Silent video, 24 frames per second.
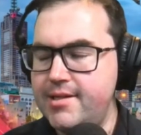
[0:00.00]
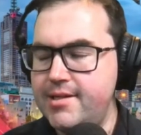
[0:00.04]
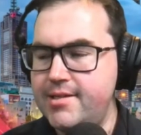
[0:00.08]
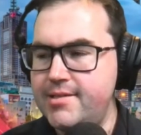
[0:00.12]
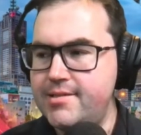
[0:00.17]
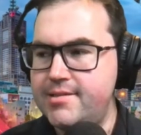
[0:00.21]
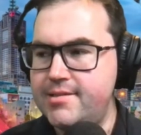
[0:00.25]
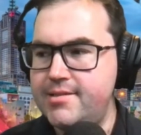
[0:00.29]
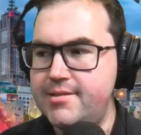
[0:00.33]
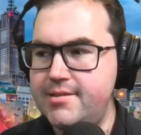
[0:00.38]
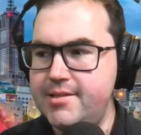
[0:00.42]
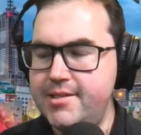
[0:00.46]

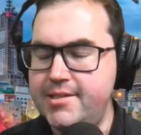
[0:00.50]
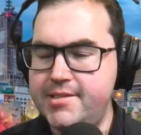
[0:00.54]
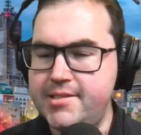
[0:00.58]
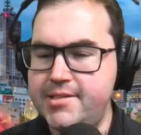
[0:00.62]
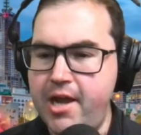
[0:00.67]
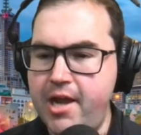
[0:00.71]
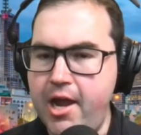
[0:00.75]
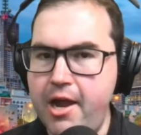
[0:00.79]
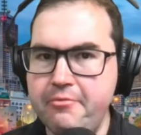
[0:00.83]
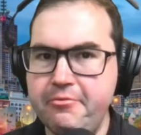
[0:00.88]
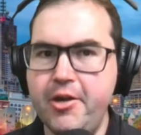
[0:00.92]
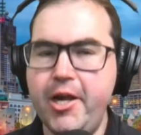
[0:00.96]
is is
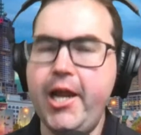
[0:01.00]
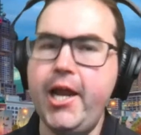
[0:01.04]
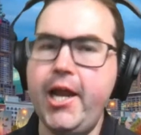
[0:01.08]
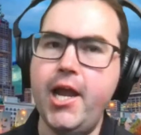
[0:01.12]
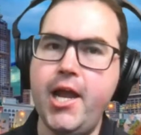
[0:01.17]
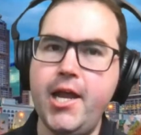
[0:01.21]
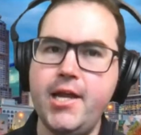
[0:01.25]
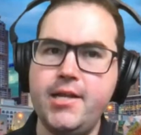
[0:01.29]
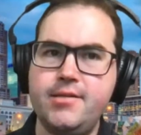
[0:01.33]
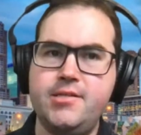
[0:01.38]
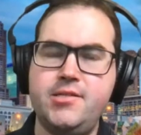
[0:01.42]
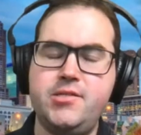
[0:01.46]
covering
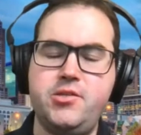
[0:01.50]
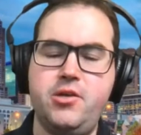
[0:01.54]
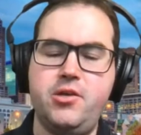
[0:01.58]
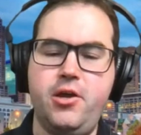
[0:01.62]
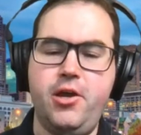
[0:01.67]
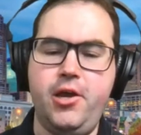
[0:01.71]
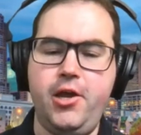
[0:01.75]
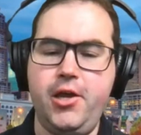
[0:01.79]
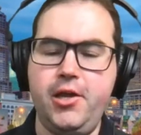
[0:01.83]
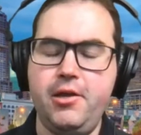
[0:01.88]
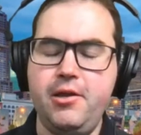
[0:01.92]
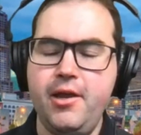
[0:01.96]
it,
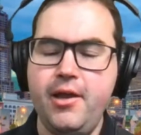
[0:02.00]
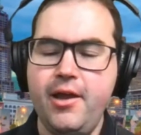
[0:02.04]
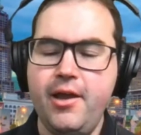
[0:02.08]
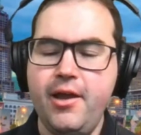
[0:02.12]
so